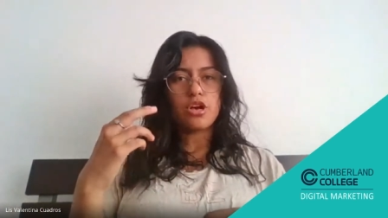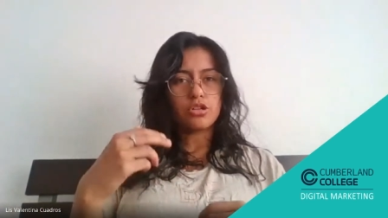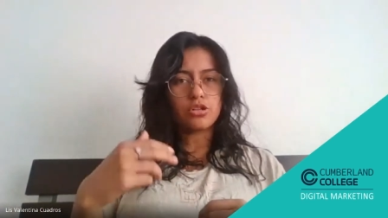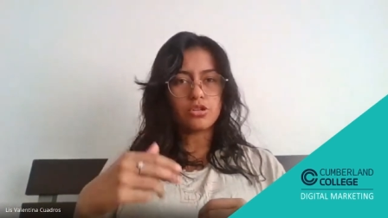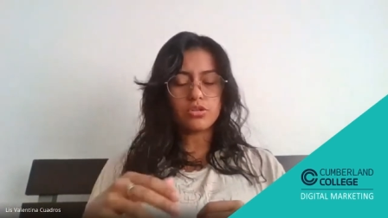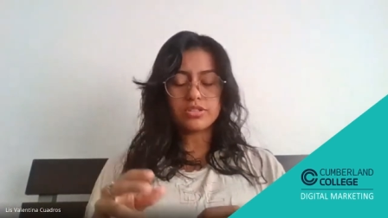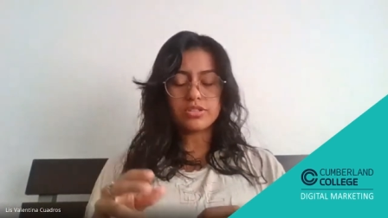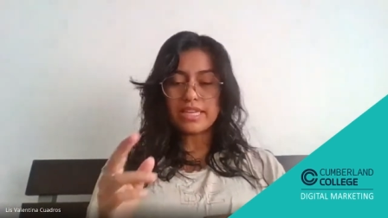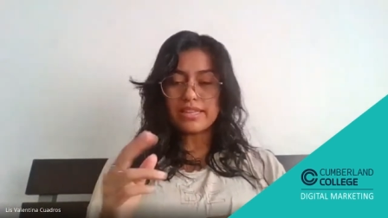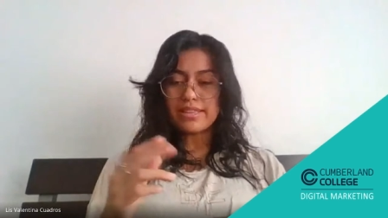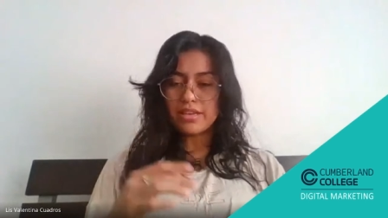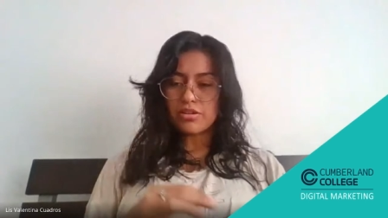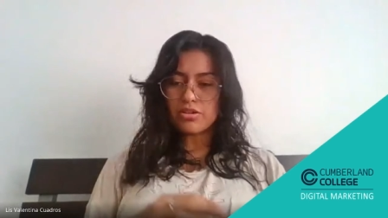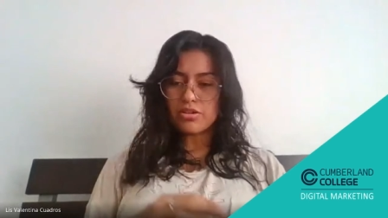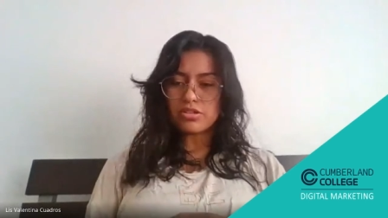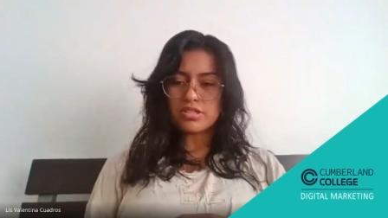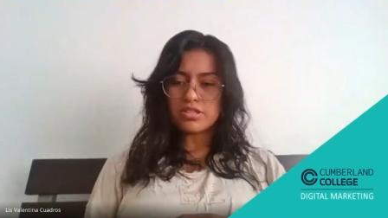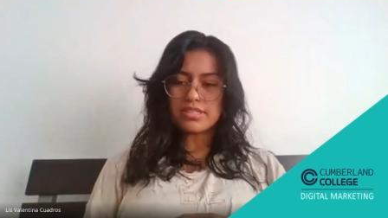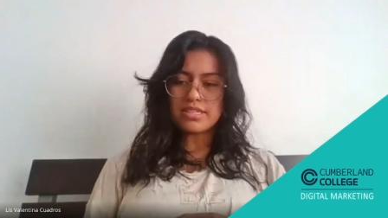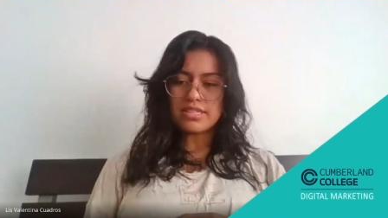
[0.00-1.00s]
looked at the
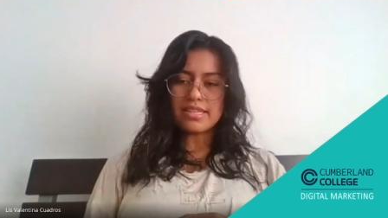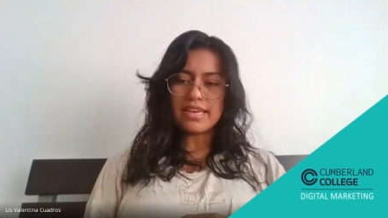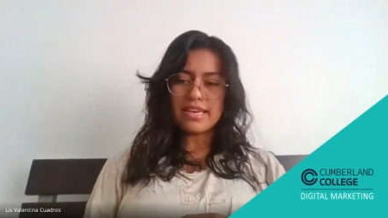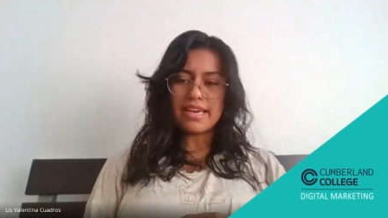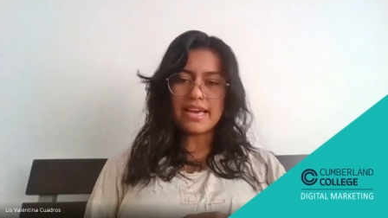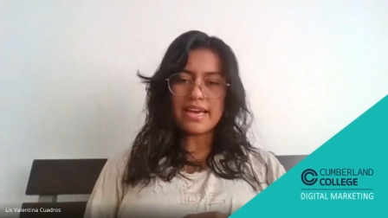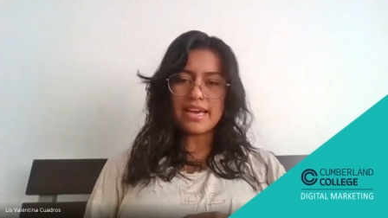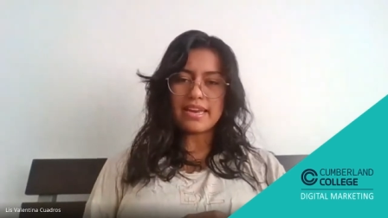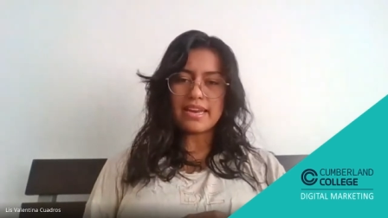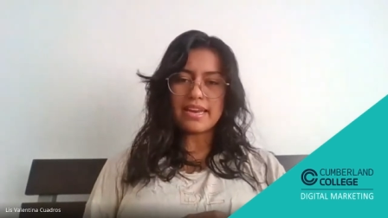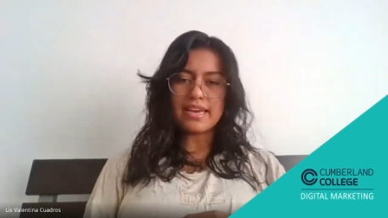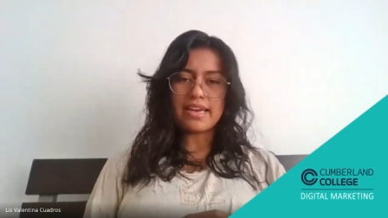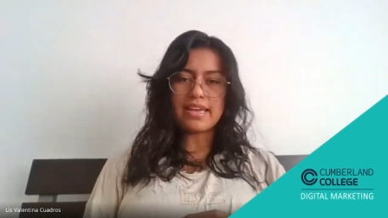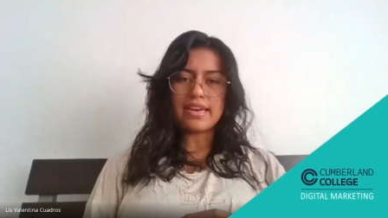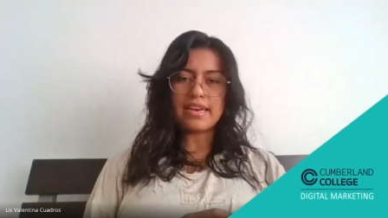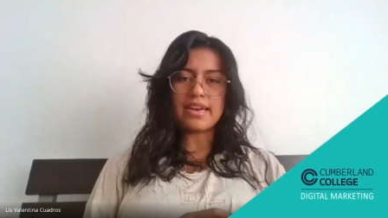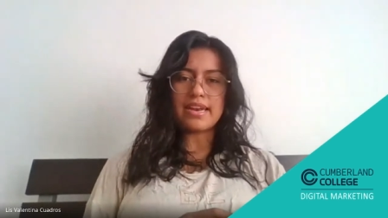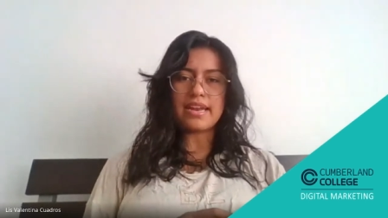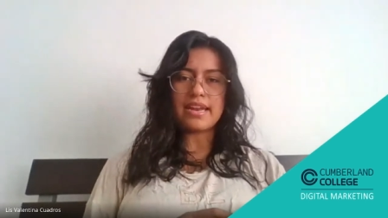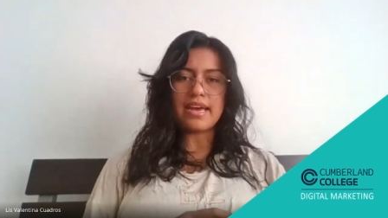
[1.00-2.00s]
courses that they had,
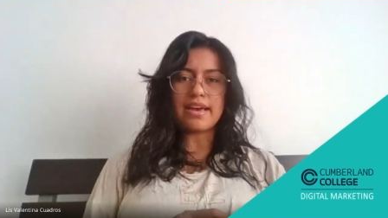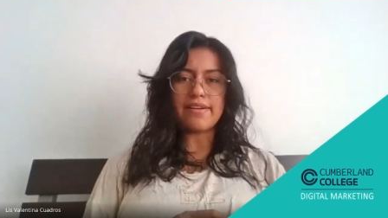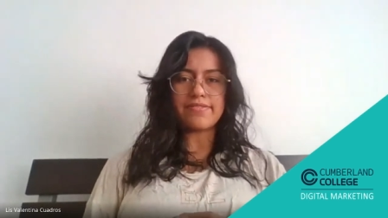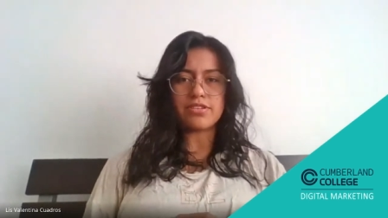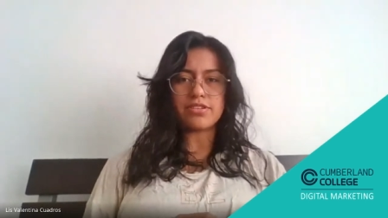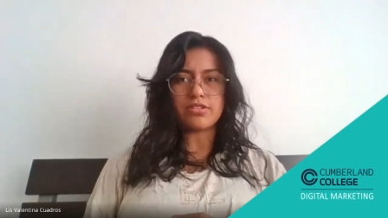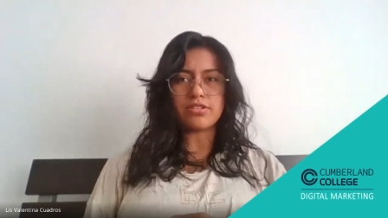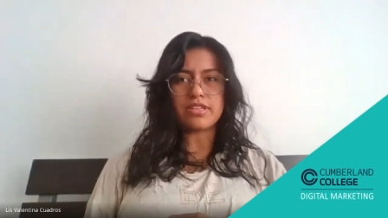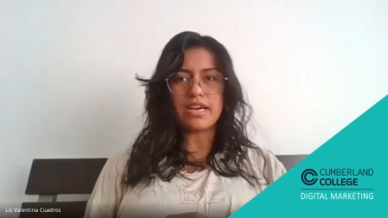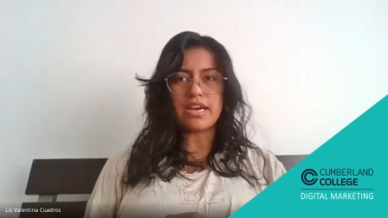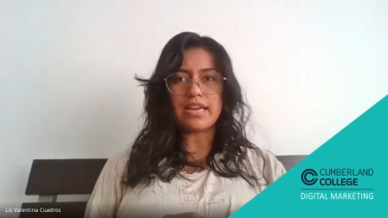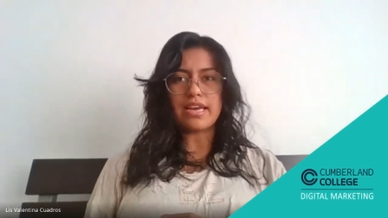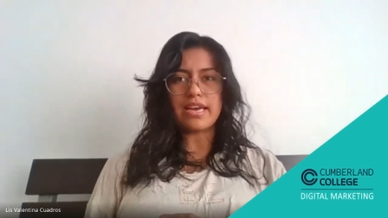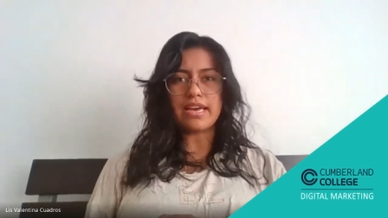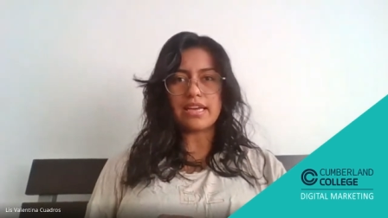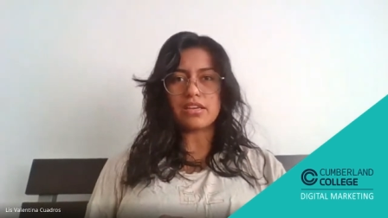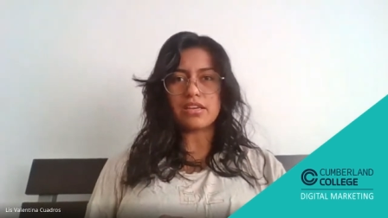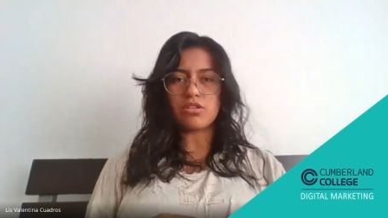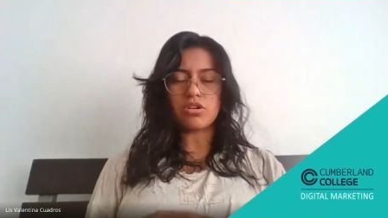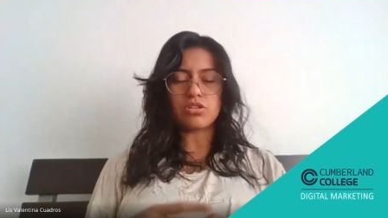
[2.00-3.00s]
and after that,
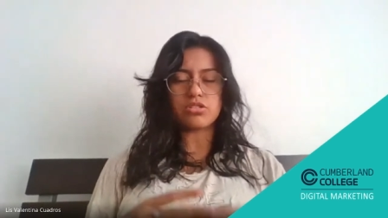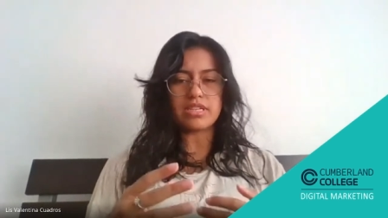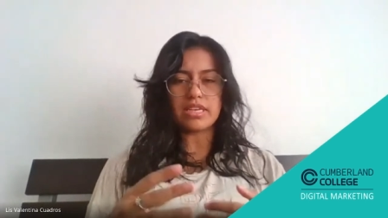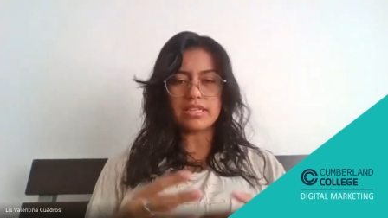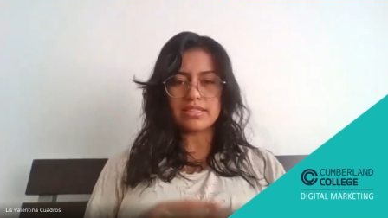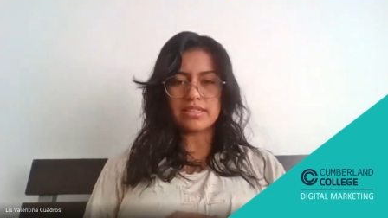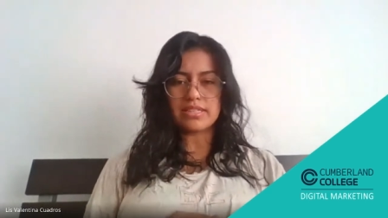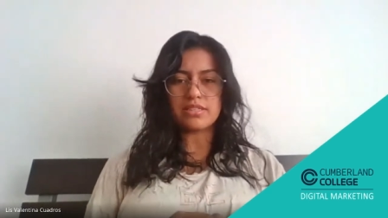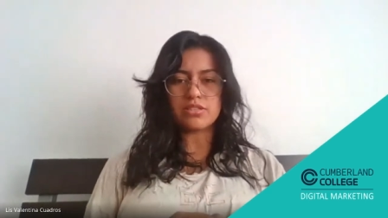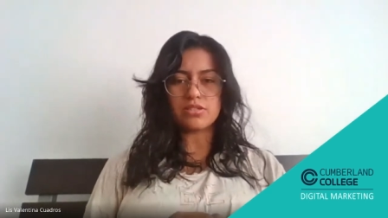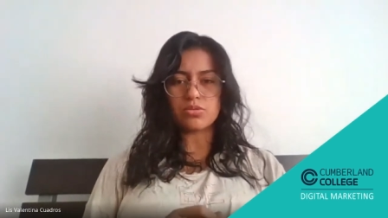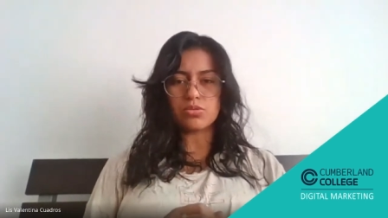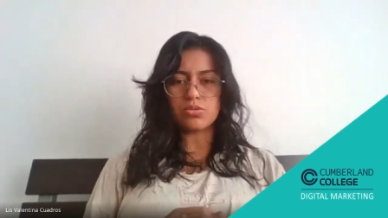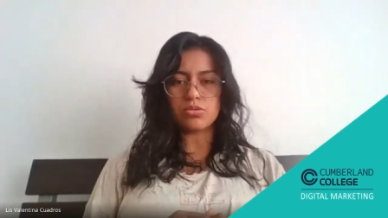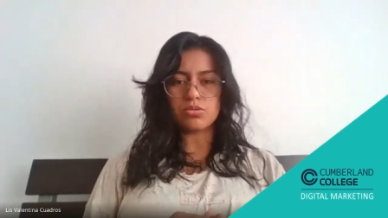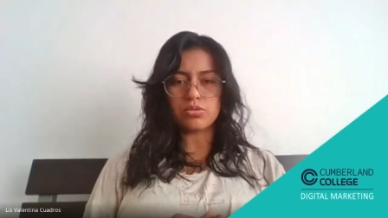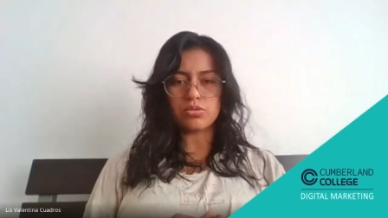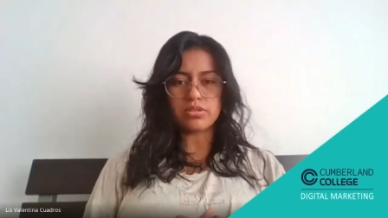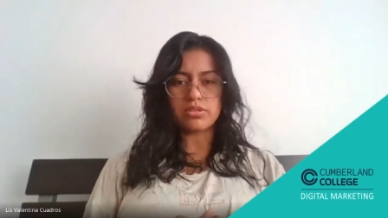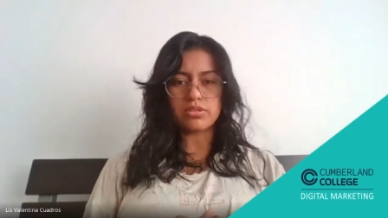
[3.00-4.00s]
I contacted the
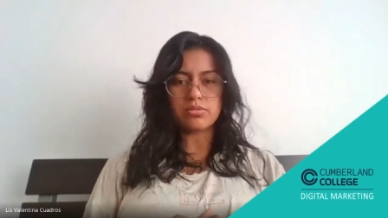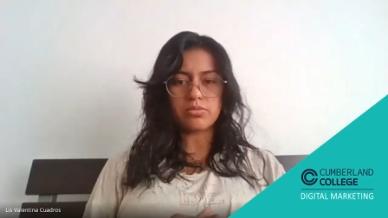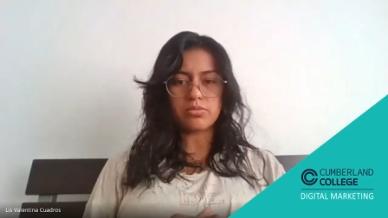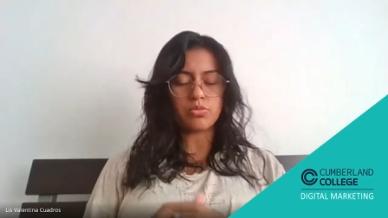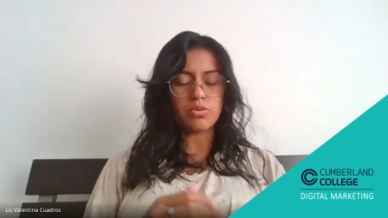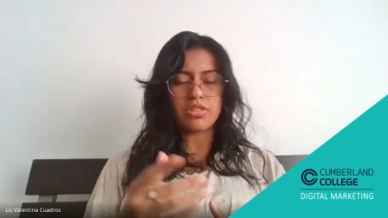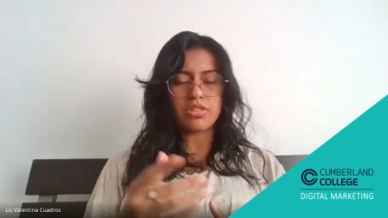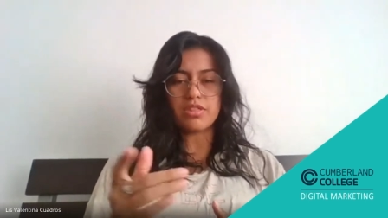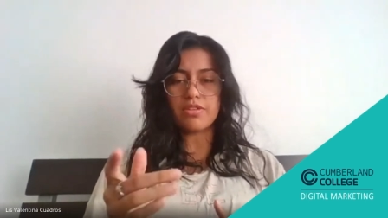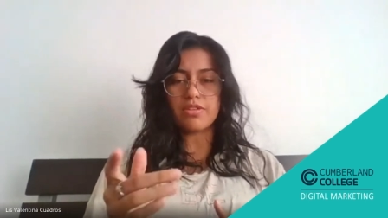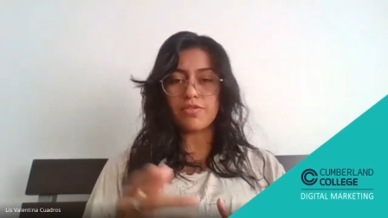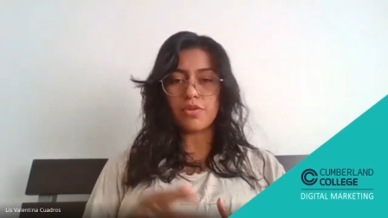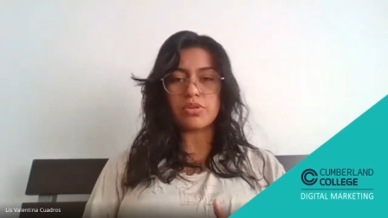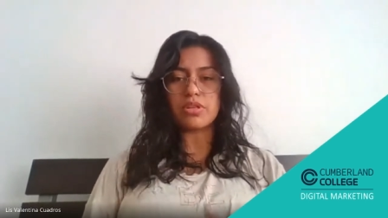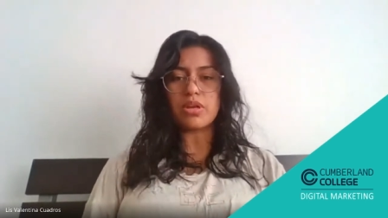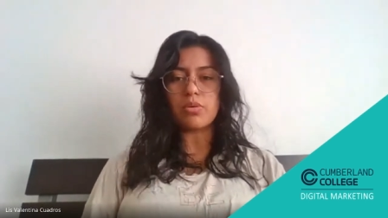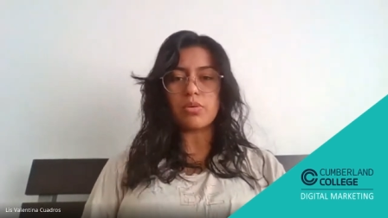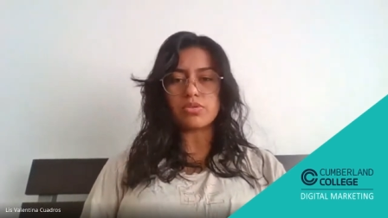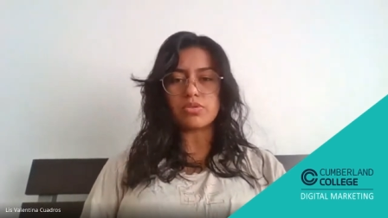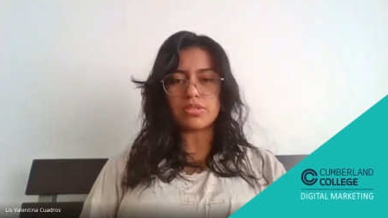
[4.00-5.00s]
school with the phone
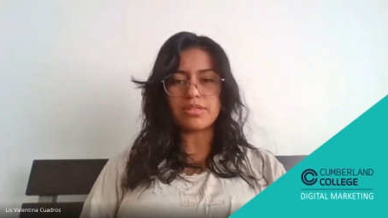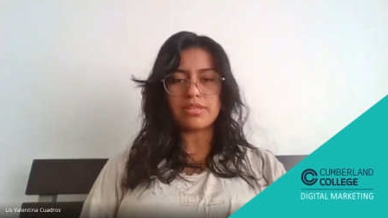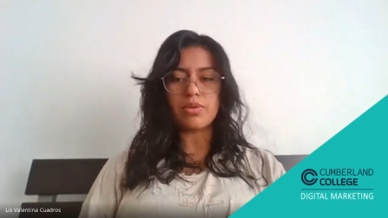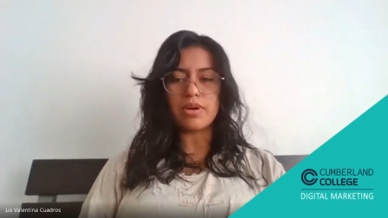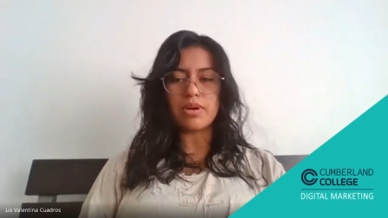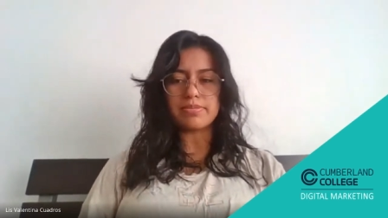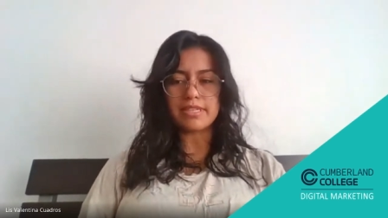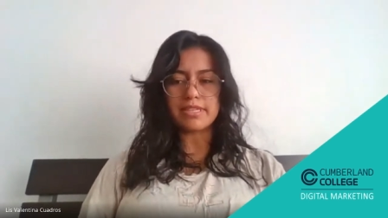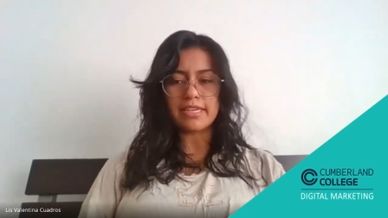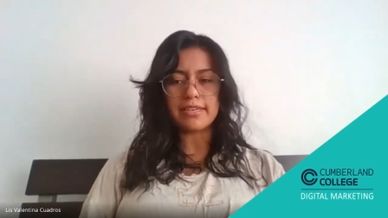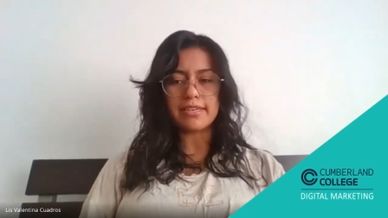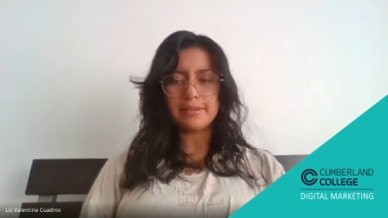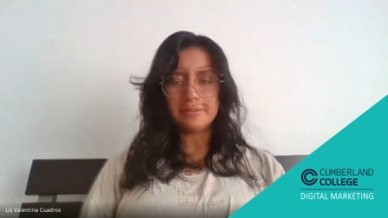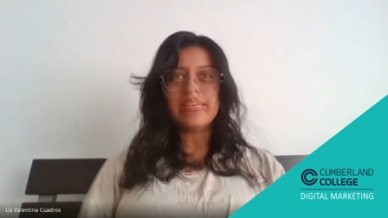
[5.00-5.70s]
that was in the website.